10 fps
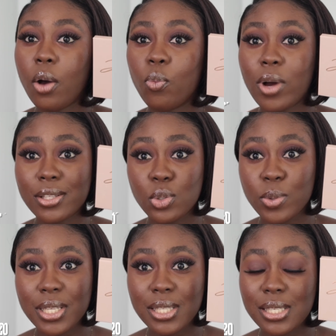
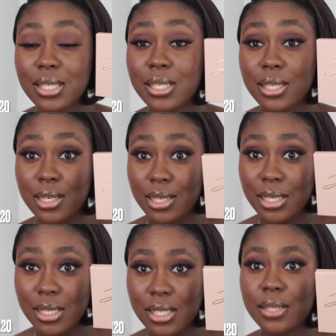120
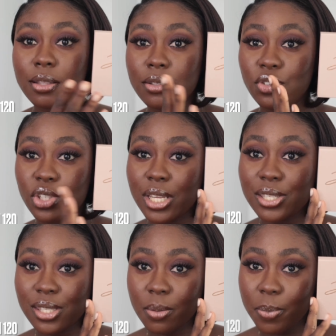cedis,
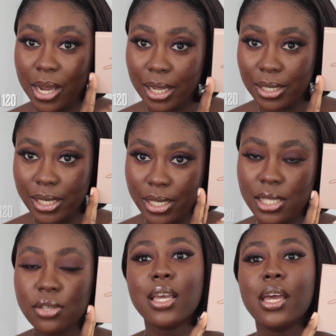just the
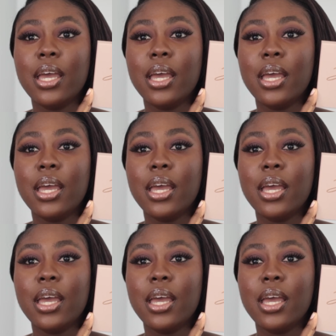palette,